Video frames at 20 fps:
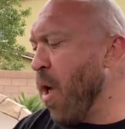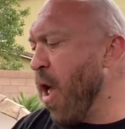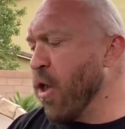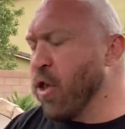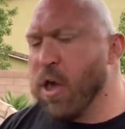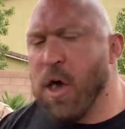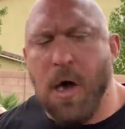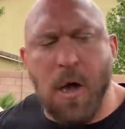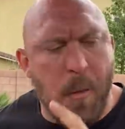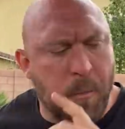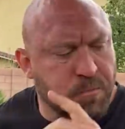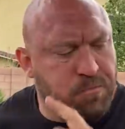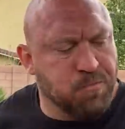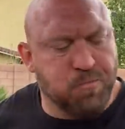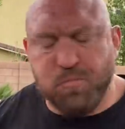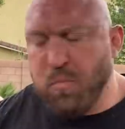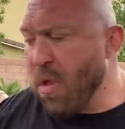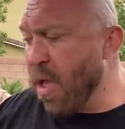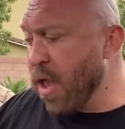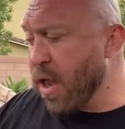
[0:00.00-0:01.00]
I
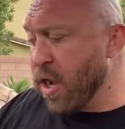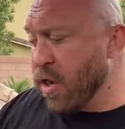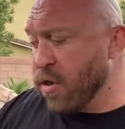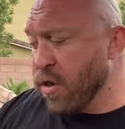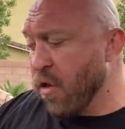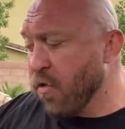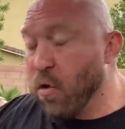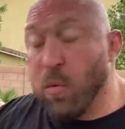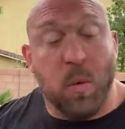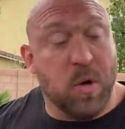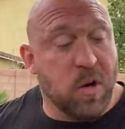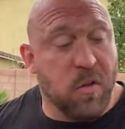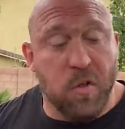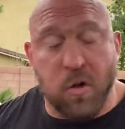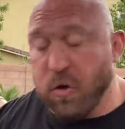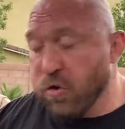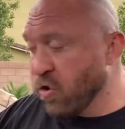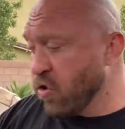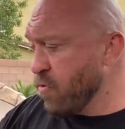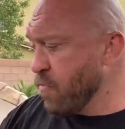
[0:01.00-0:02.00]
got another one of
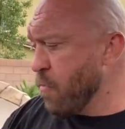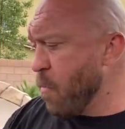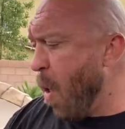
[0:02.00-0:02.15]
those,